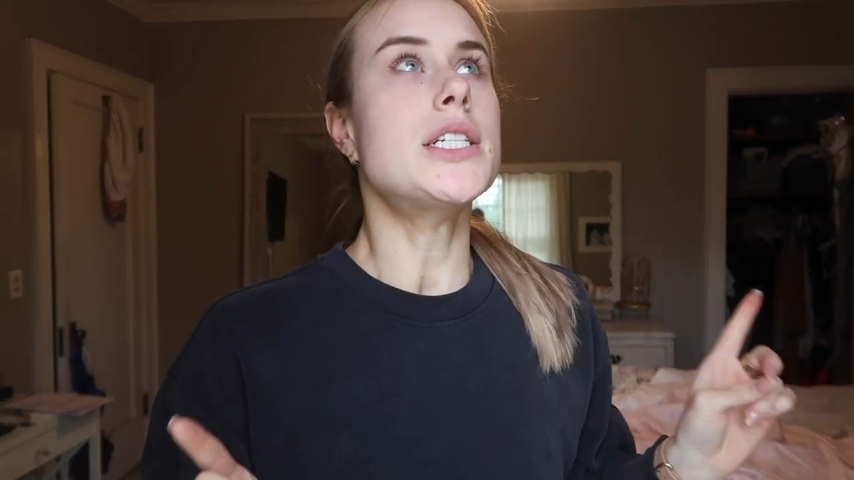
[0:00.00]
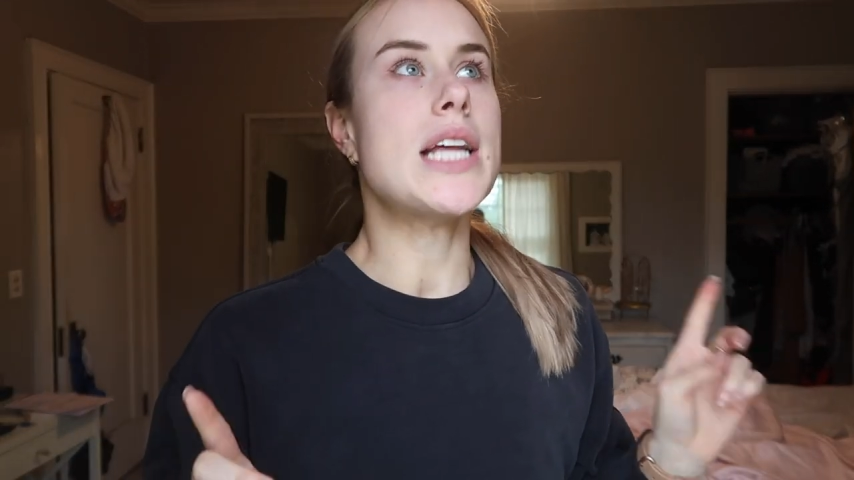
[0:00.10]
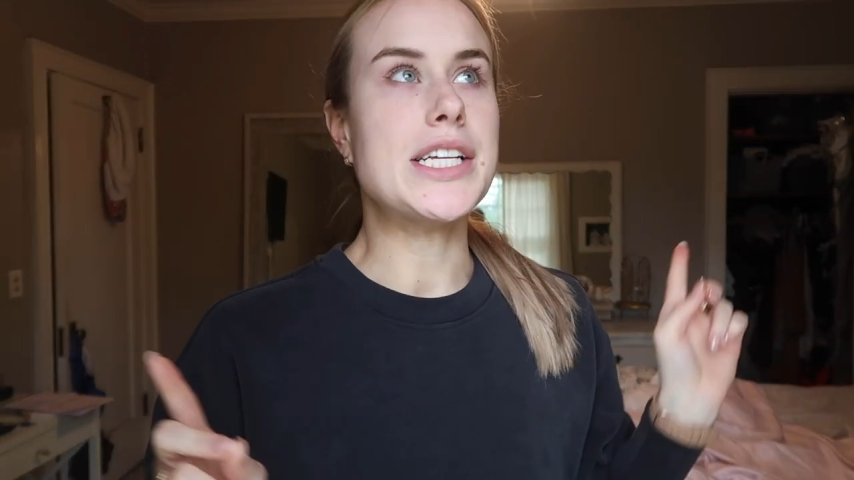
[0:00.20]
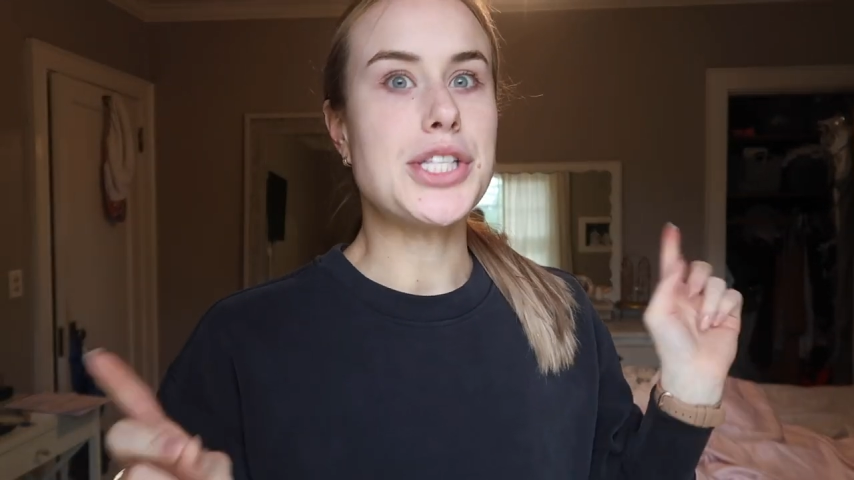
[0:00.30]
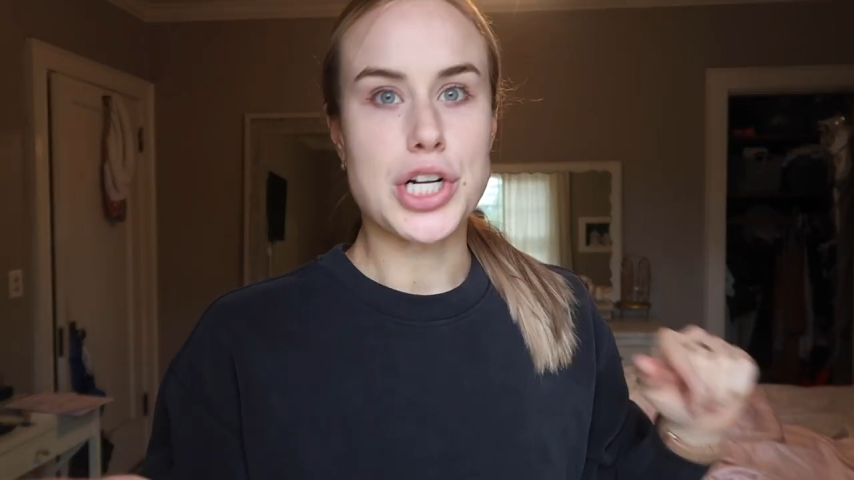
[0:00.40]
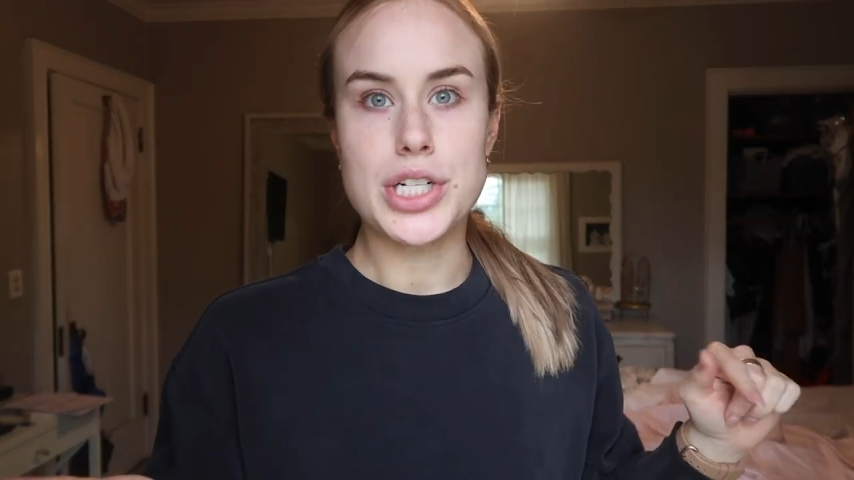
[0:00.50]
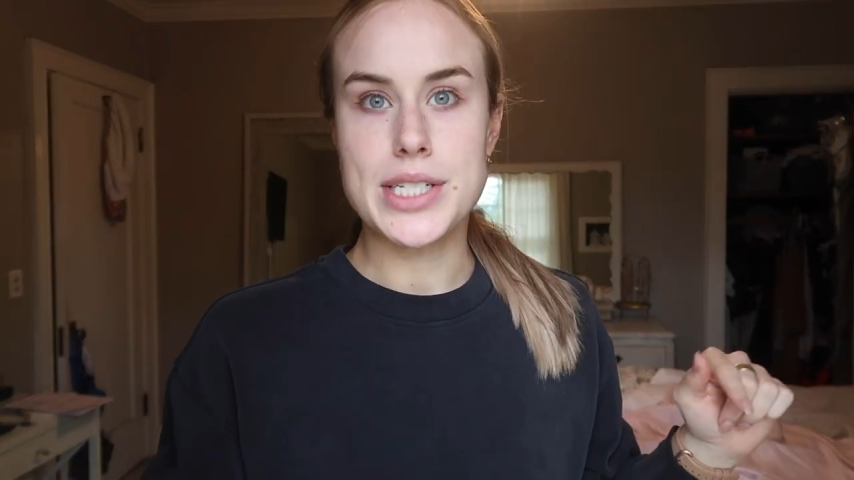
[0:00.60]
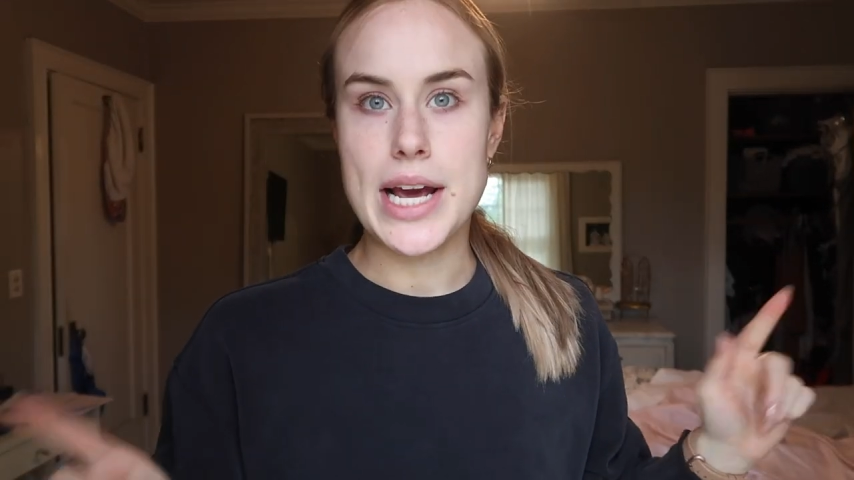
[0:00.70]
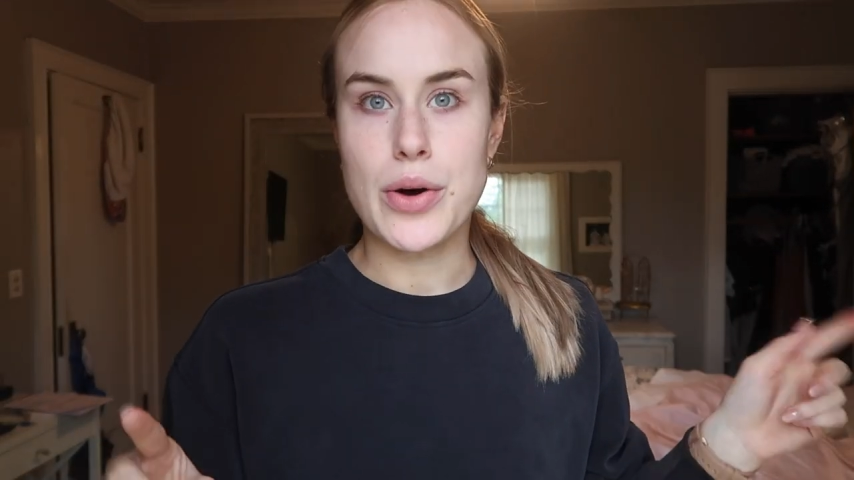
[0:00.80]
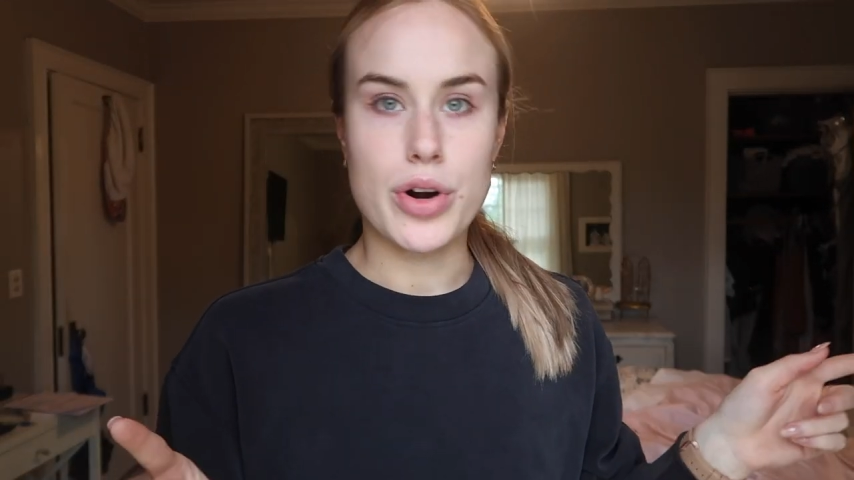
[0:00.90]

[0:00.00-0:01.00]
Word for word: Today's Thursday.